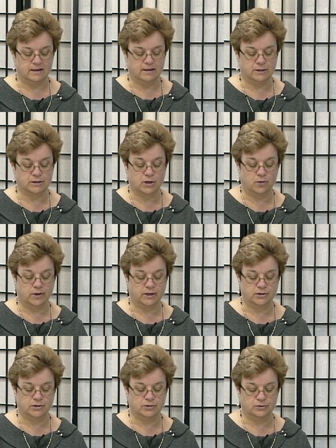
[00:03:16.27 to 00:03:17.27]
It's going
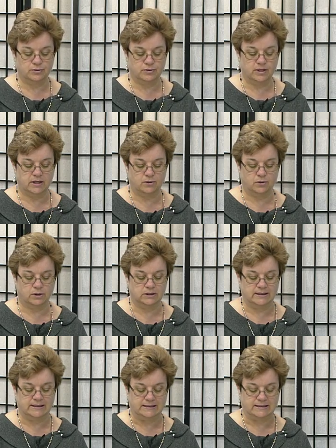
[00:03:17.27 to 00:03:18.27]
to the
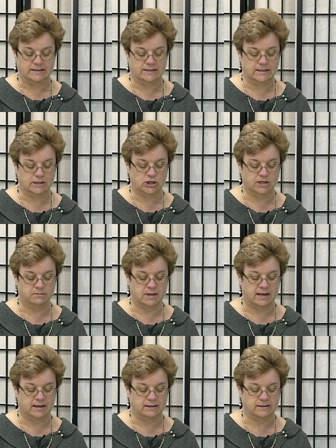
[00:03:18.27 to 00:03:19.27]
Orleans TJ
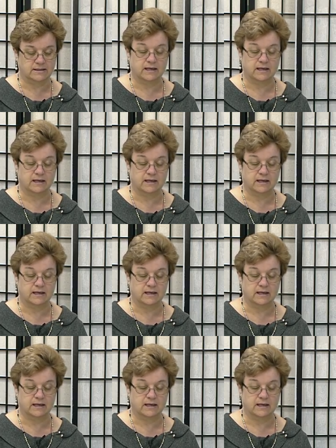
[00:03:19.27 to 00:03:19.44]
Maxx